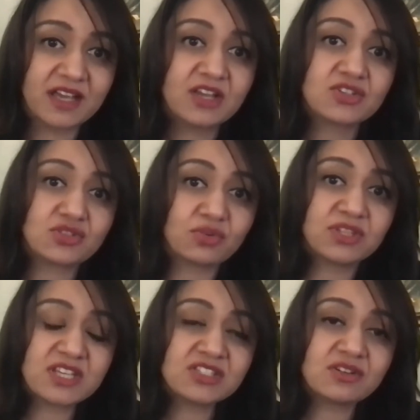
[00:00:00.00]
So
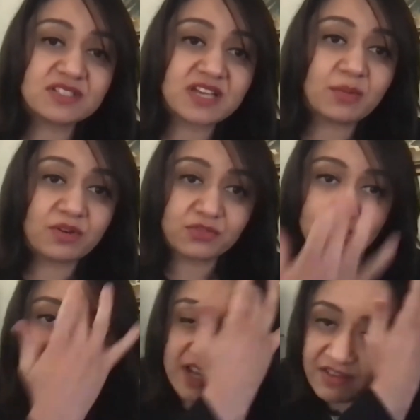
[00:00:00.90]
these are some of
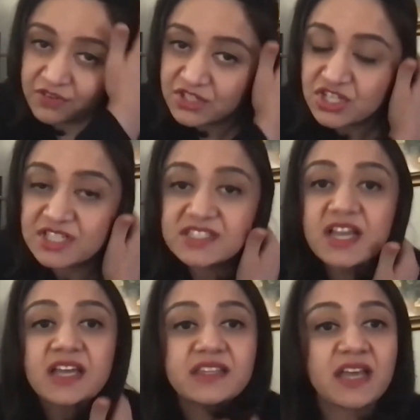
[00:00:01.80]
those leverages
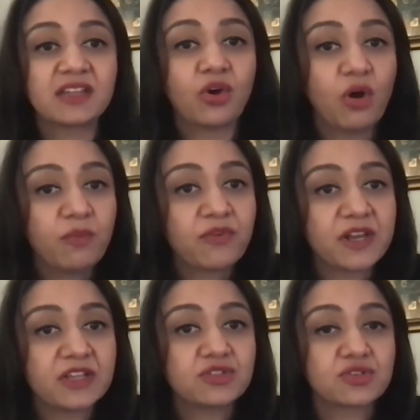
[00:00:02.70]
that
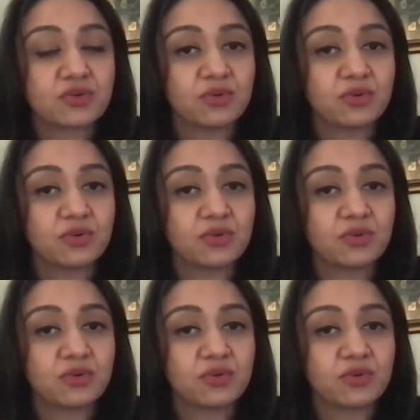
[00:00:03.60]
hopefully through